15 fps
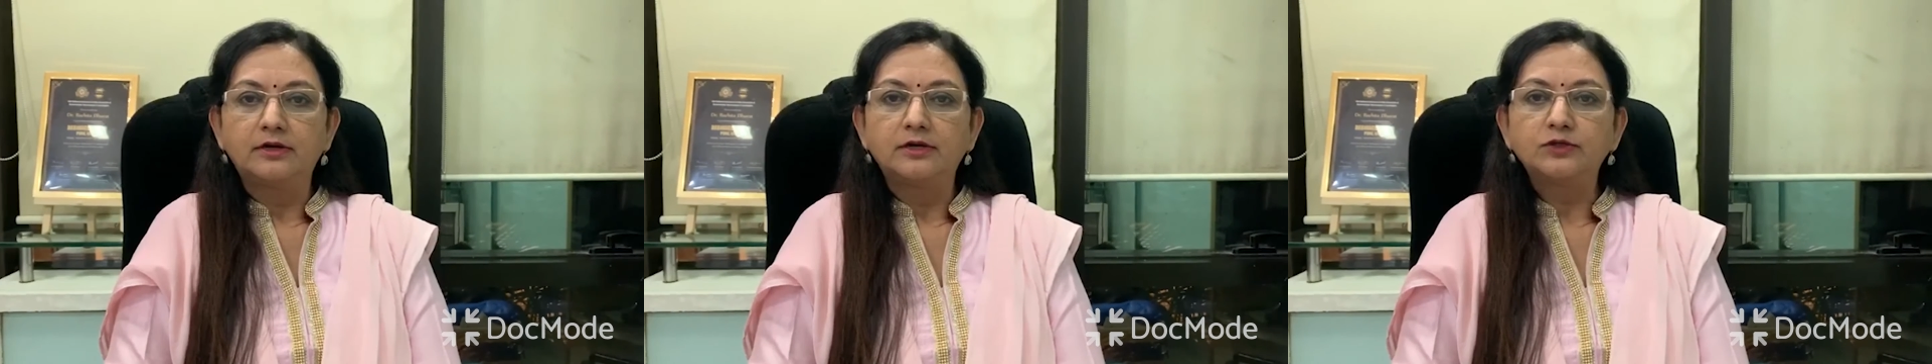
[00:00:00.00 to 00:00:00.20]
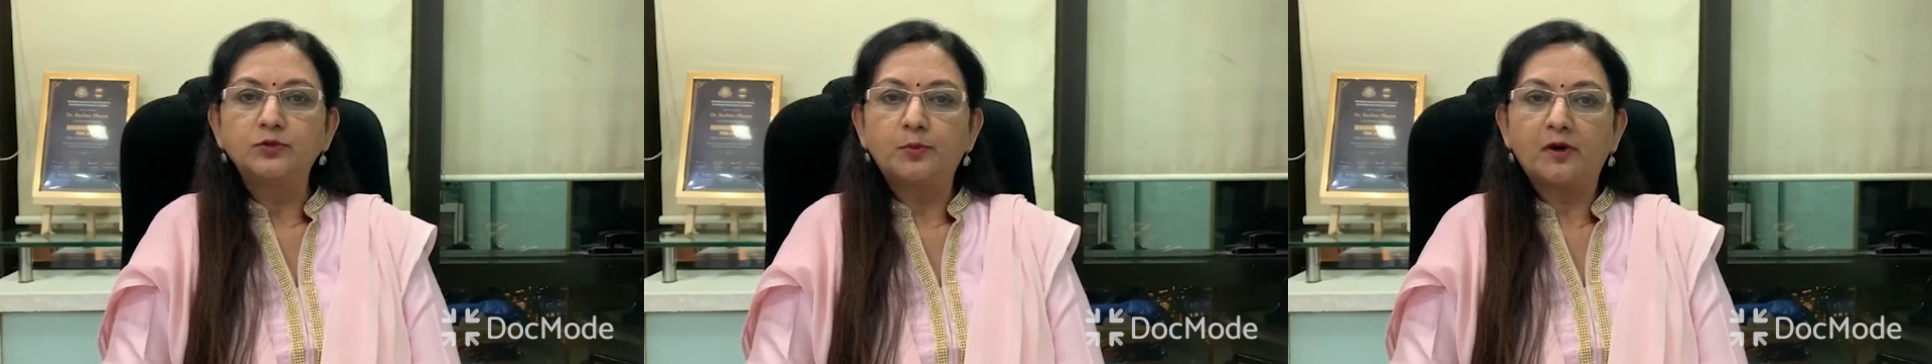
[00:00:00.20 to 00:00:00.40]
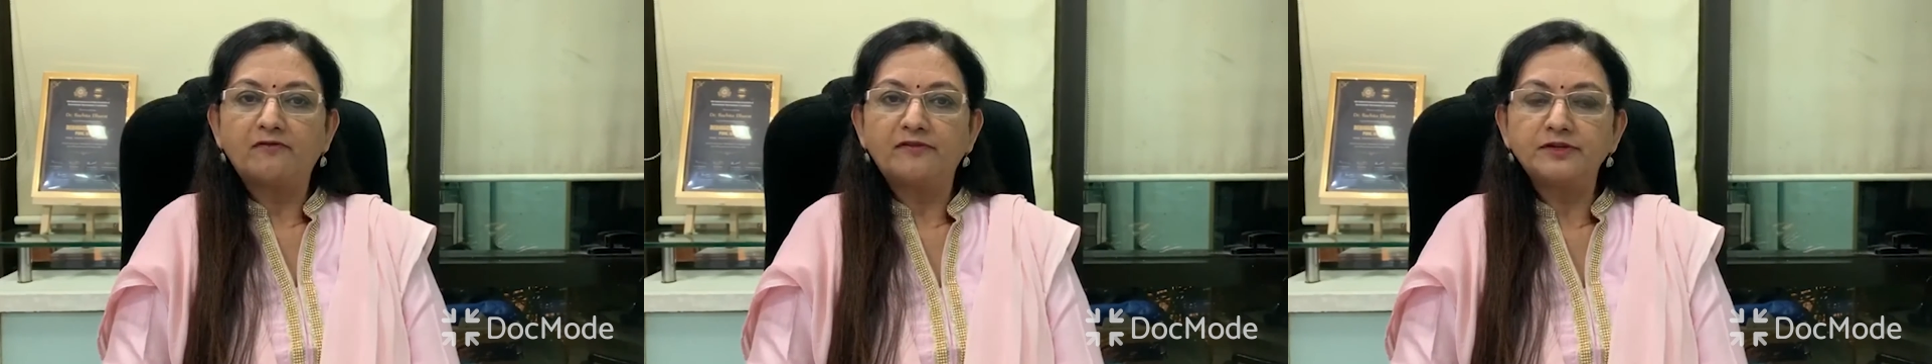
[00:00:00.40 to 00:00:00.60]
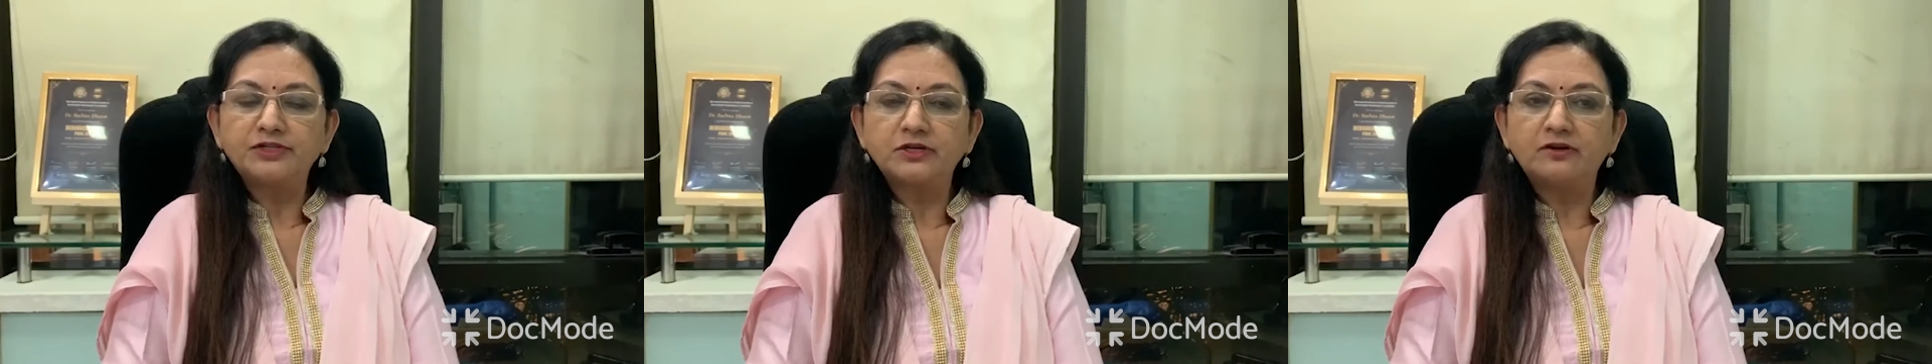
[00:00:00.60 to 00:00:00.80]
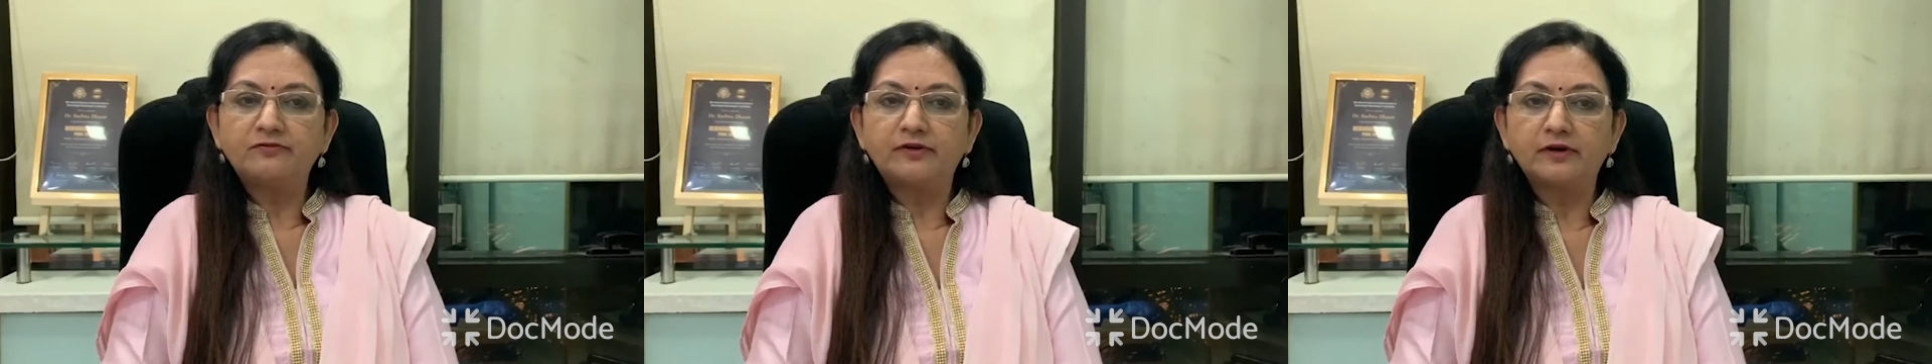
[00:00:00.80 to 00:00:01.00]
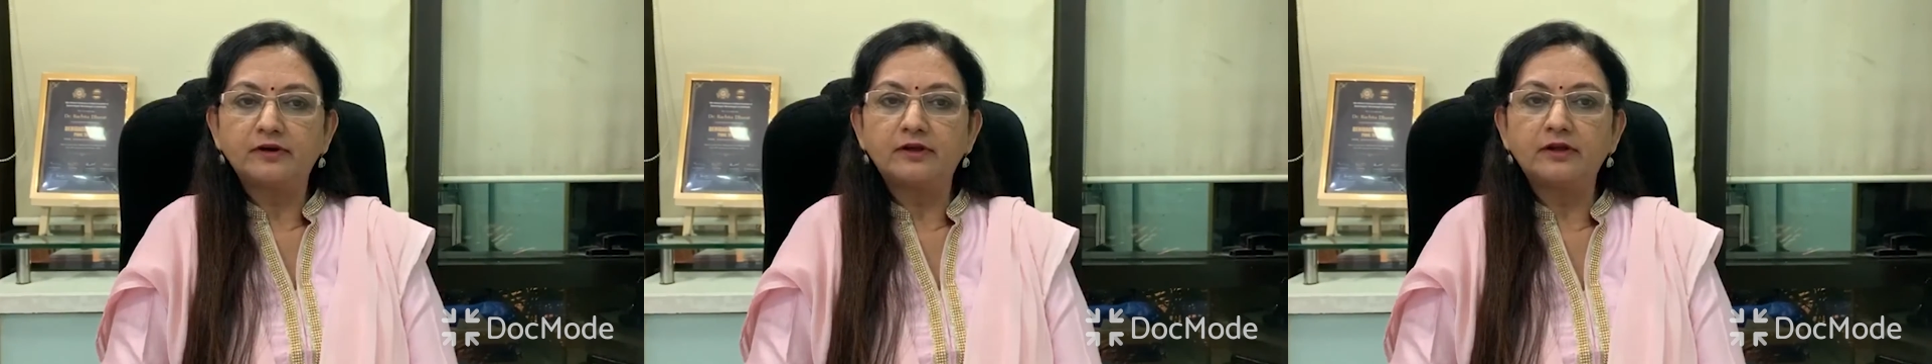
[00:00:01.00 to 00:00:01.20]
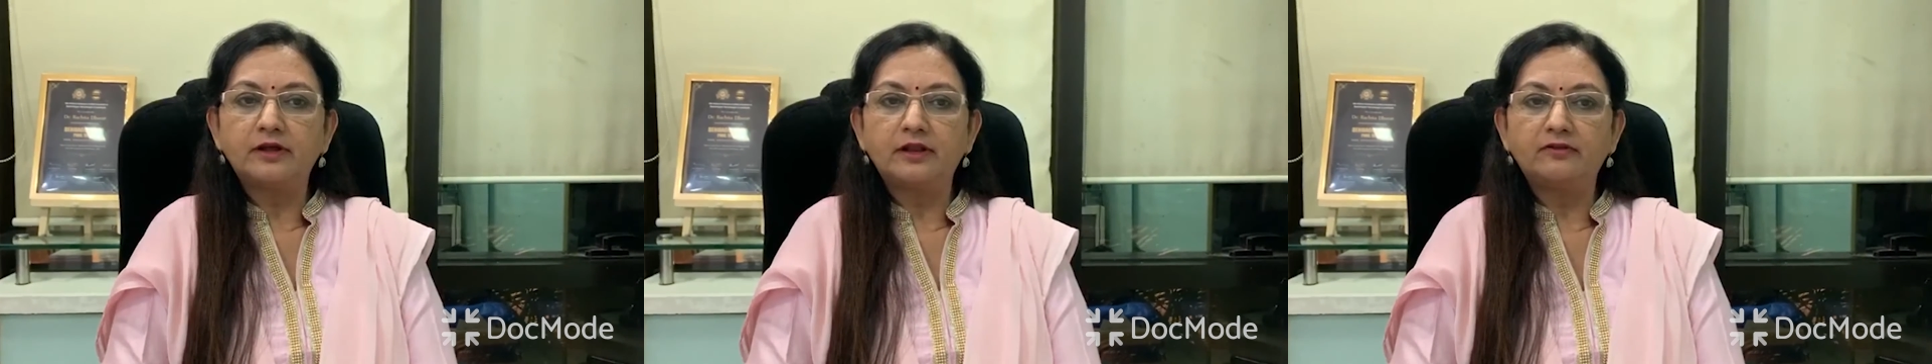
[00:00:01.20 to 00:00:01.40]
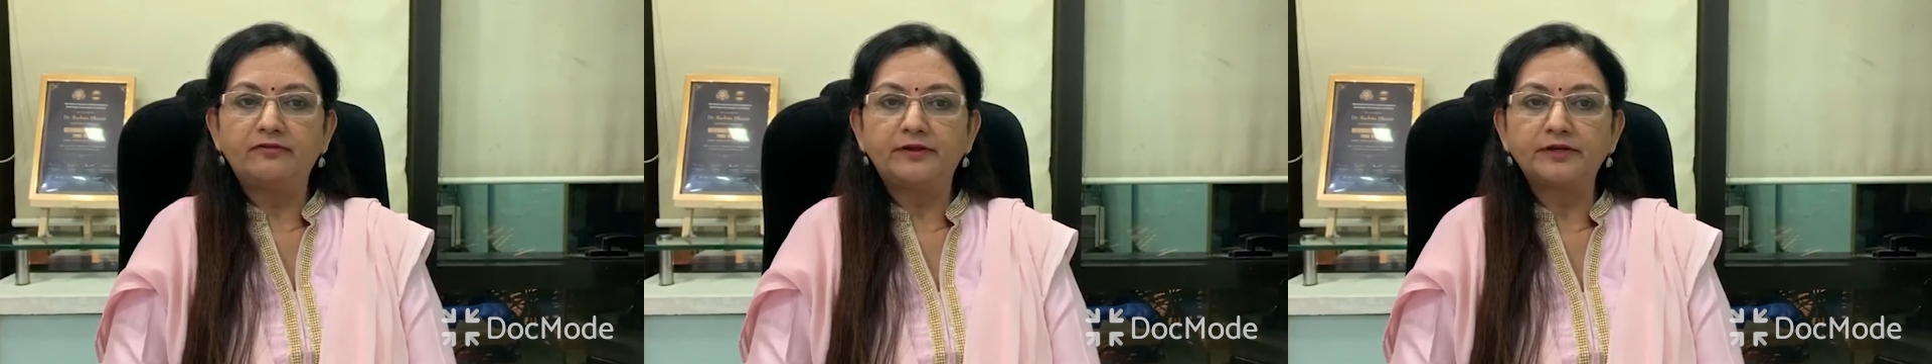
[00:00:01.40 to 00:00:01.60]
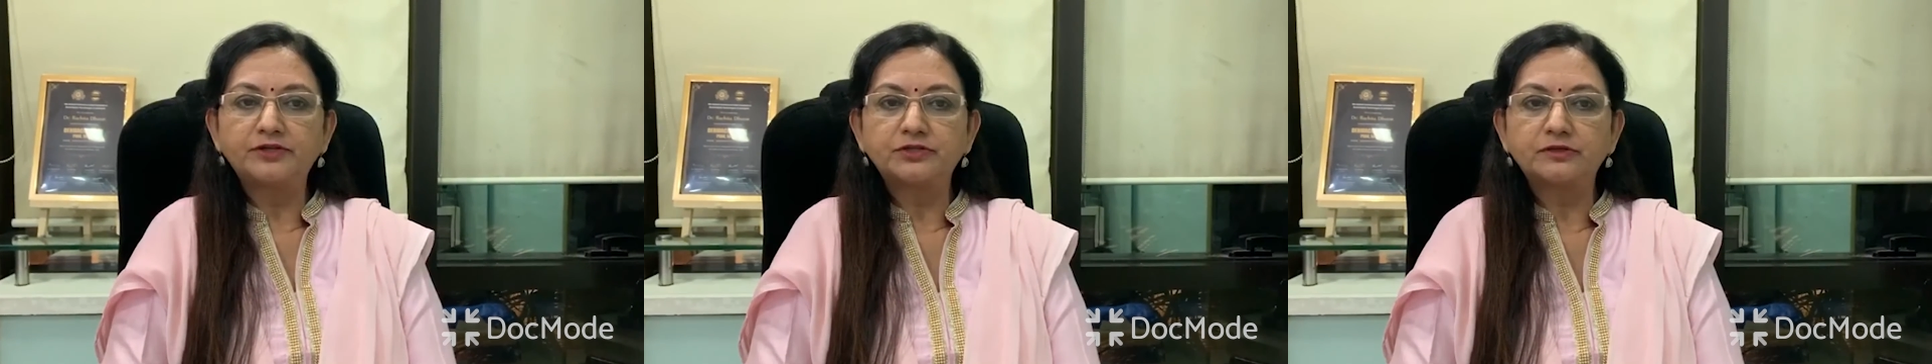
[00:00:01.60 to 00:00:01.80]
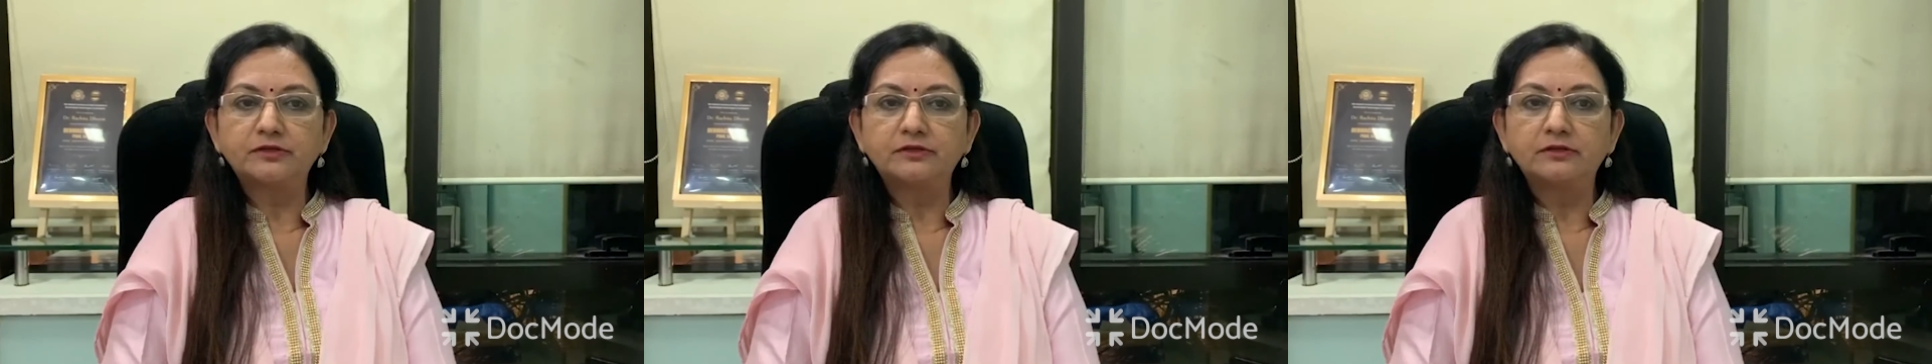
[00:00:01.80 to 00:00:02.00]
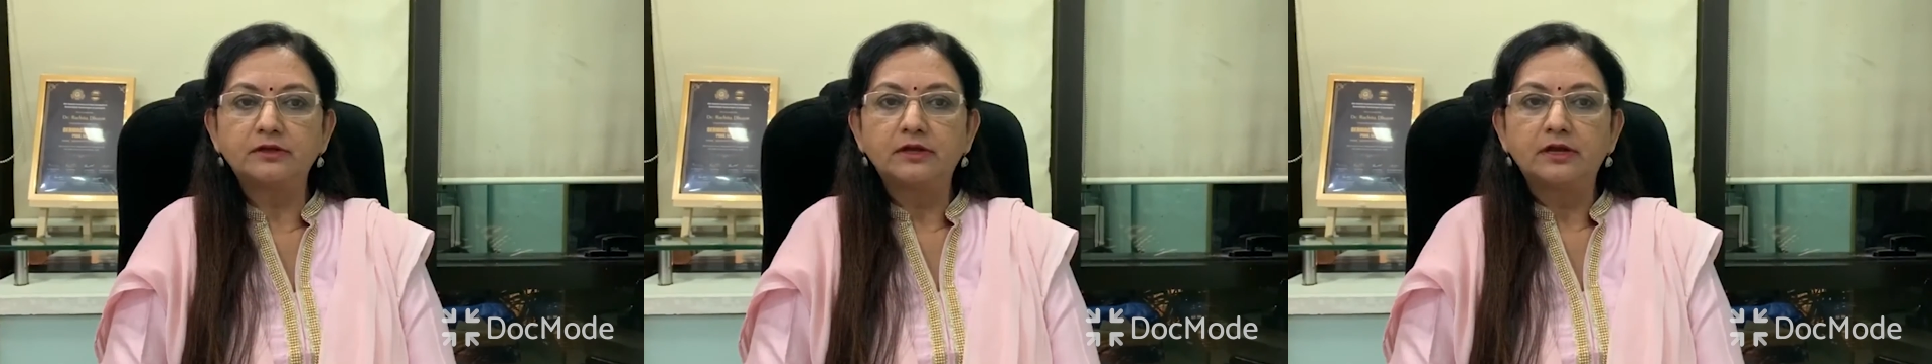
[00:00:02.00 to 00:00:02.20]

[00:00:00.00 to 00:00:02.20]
superficial fungal infection